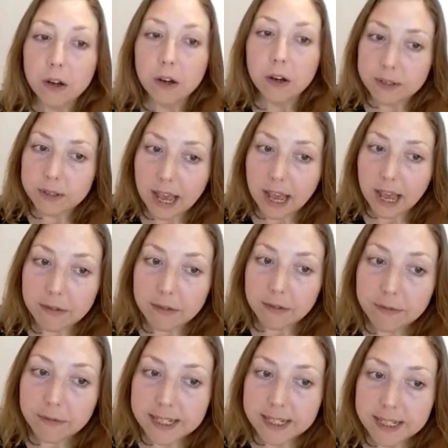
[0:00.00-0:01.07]
They can also
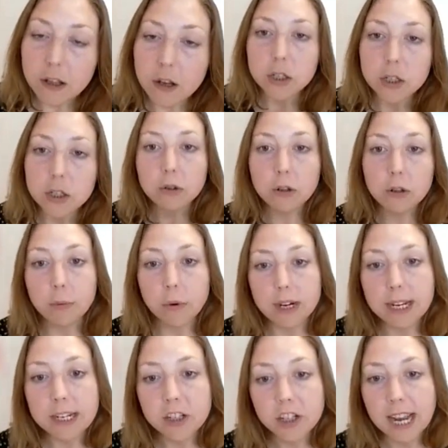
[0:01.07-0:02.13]
have physiological or
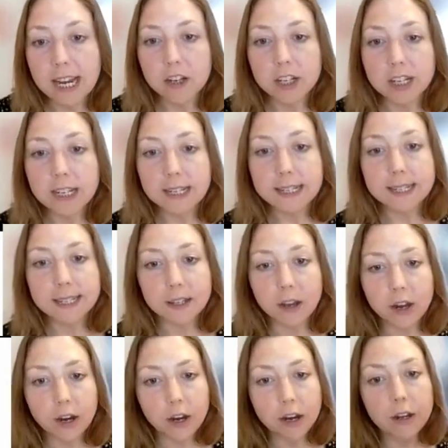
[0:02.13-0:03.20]
body changes.
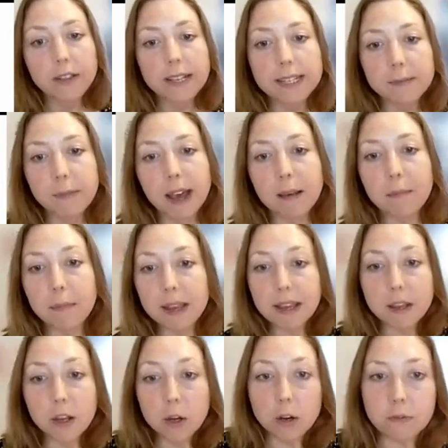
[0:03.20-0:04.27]
So this might
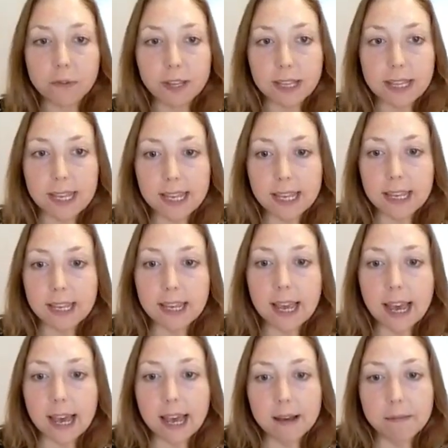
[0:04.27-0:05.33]
be,
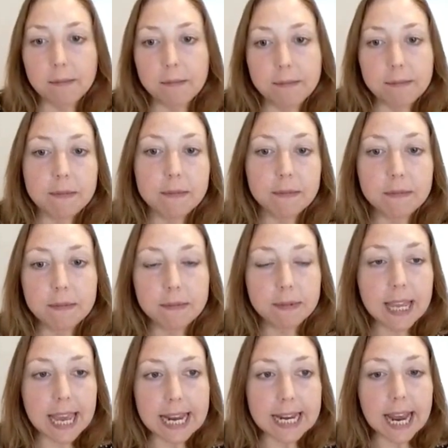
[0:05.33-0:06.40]
feeling
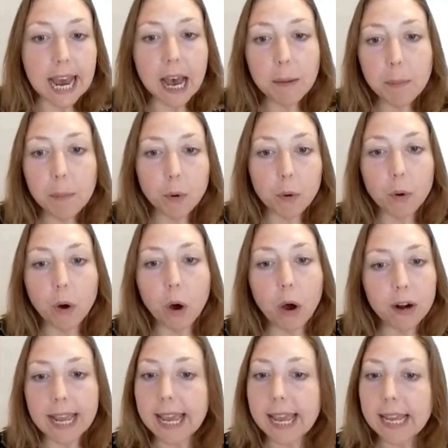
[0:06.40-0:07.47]
keyed up or
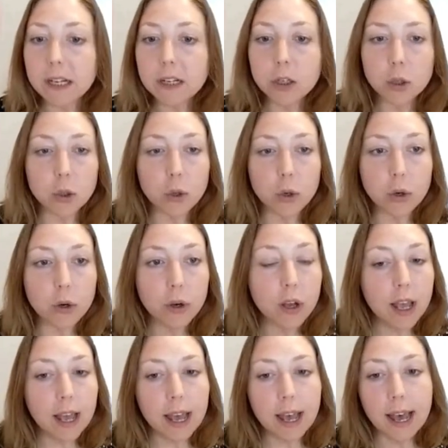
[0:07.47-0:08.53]
on edge, or
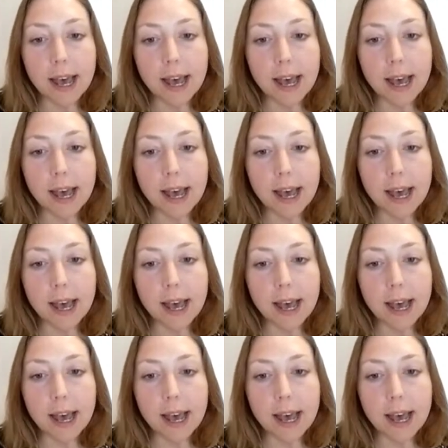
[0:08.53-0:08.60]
